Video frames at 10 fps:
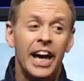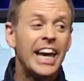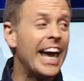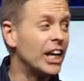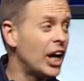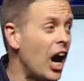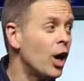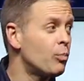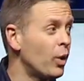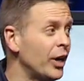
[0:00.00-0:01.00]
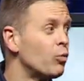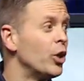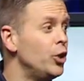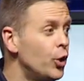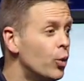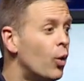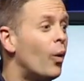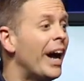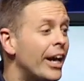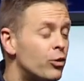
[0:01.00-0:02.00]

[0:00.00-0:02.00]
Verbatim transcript: Yes. Can God bring renewal and